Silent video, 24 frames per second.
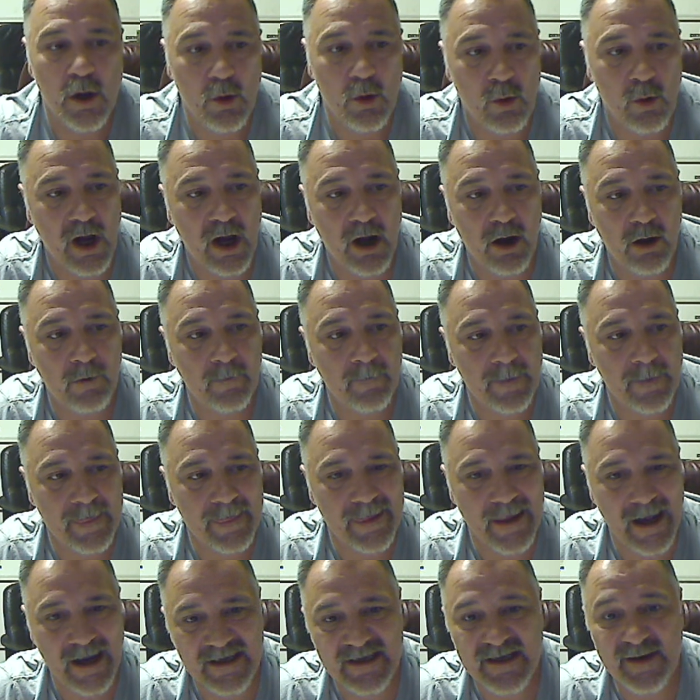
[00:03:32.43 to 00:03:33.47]
Well,
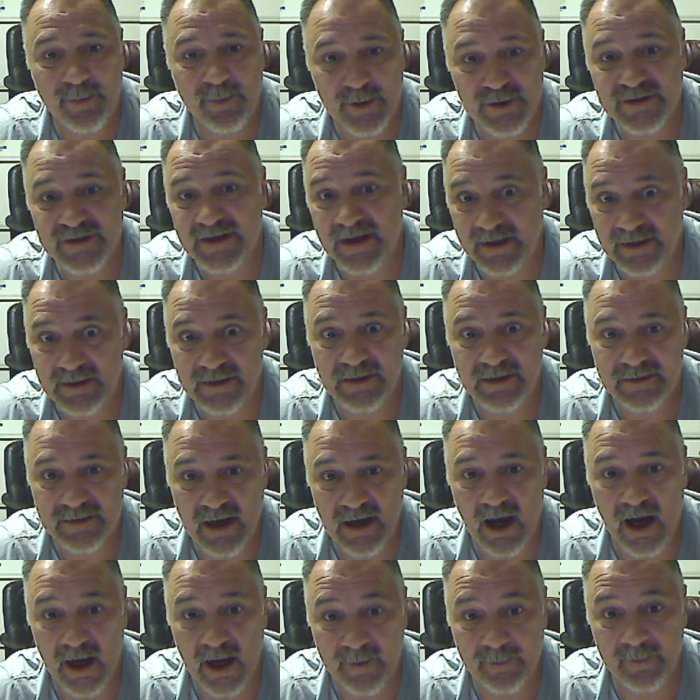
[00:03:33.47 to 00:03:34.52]
90% of the
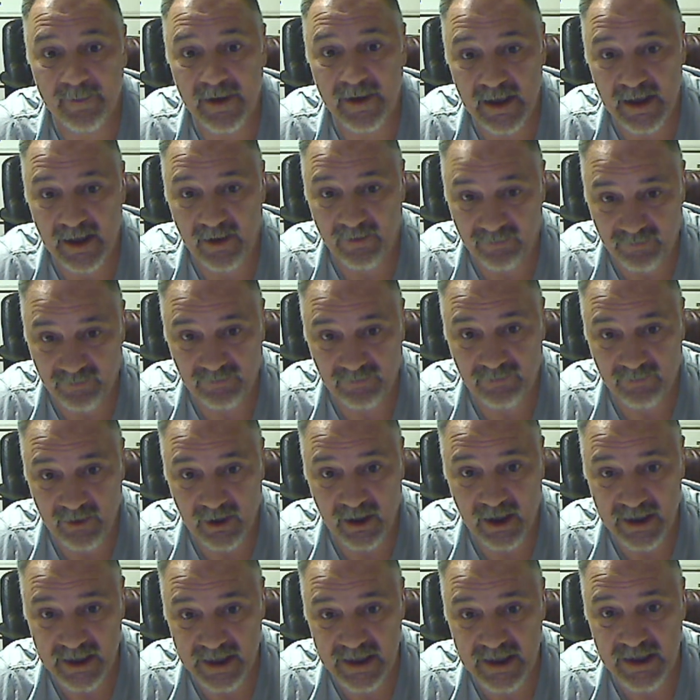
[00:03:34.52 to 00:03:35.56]
time it's
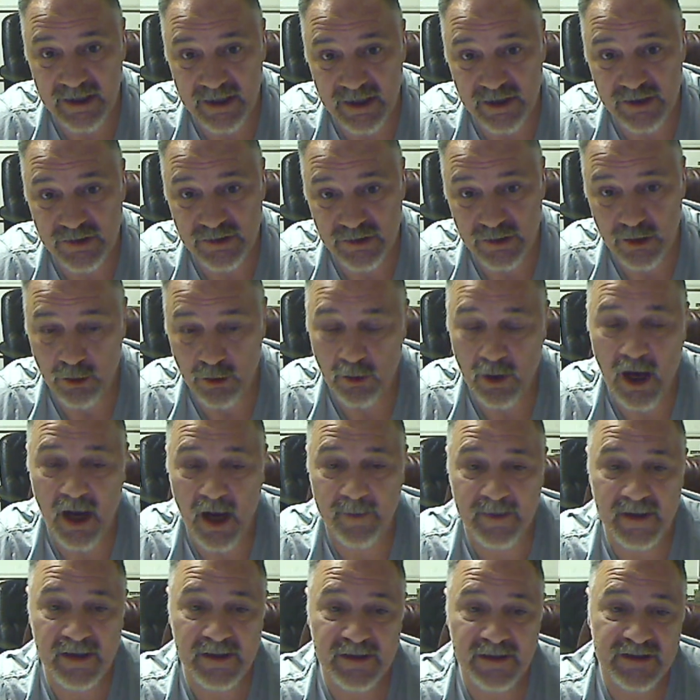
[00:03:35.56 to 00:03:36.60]
a heat issue. I
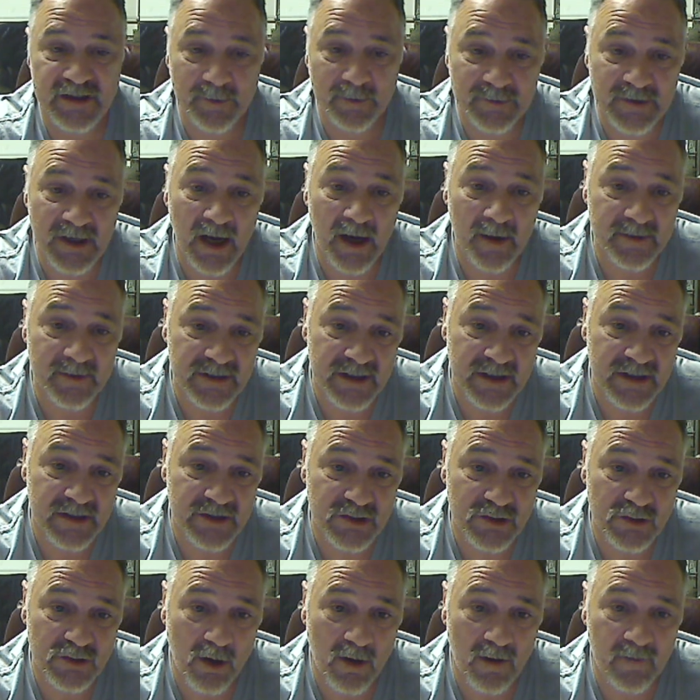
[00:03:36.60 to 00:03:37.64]
mean, sometimes it is
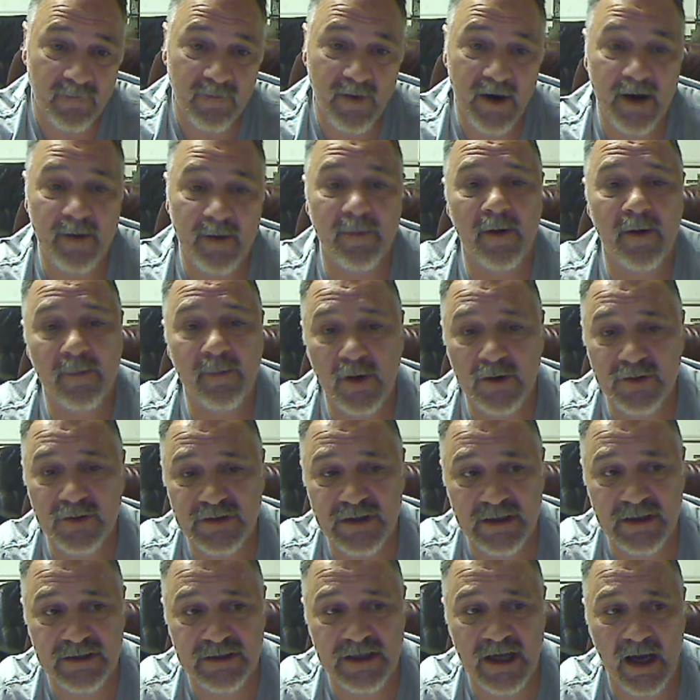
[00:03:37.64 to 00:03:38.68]
software, but most
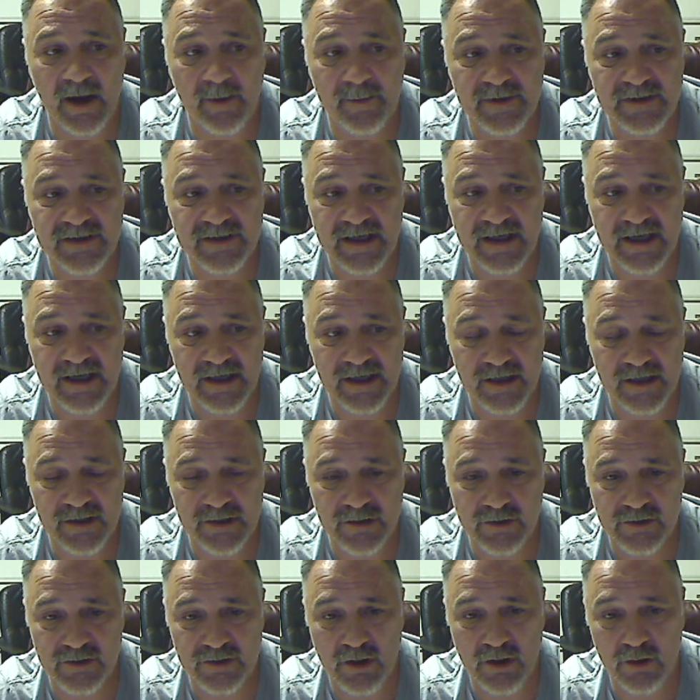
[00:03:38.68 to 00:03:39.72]
of the time it's a heat
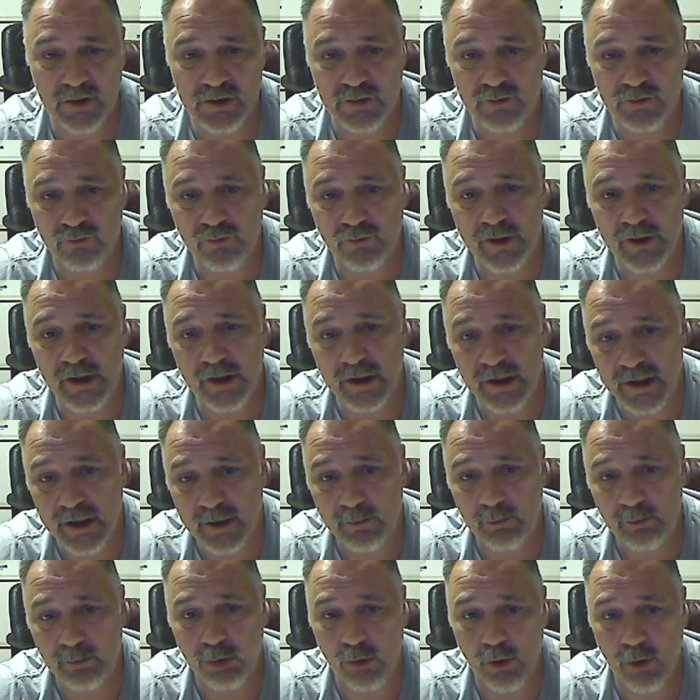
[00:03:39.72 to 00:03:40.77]
issue. So it's really
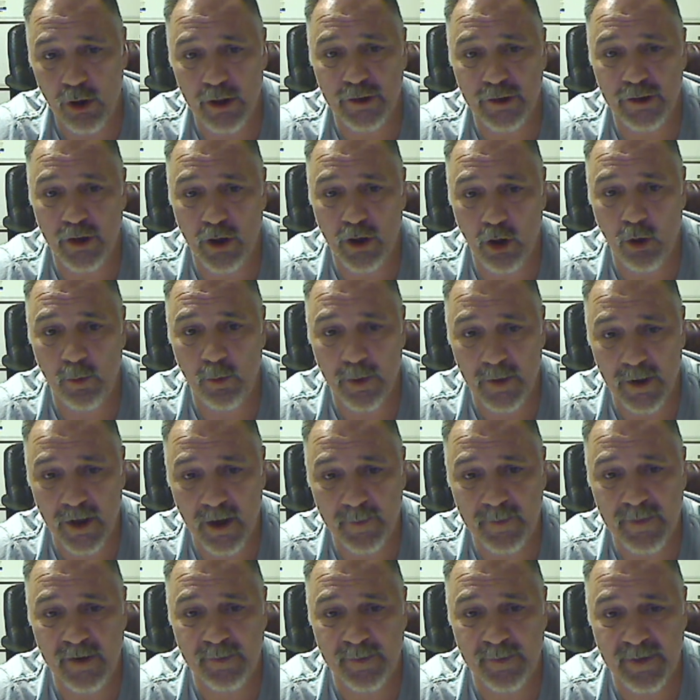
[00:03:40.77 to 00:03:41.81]
important to open
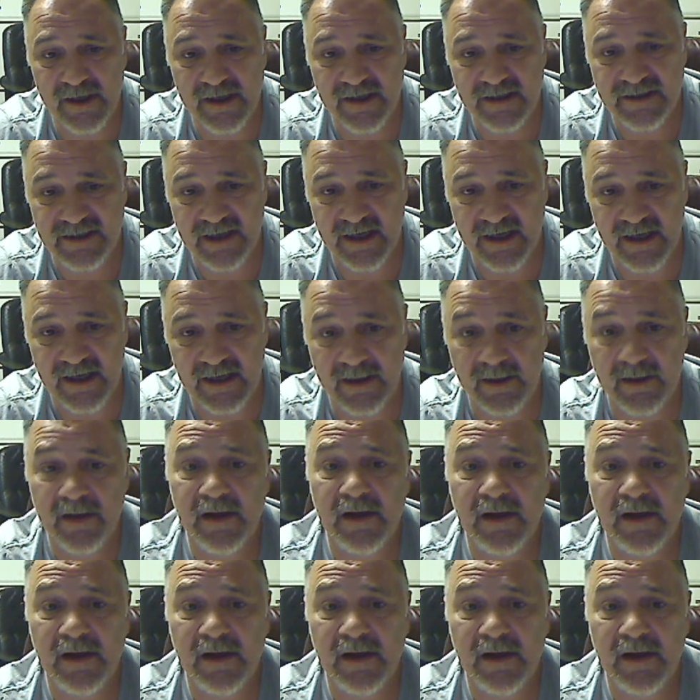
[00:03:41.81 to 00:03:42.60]
up your PC,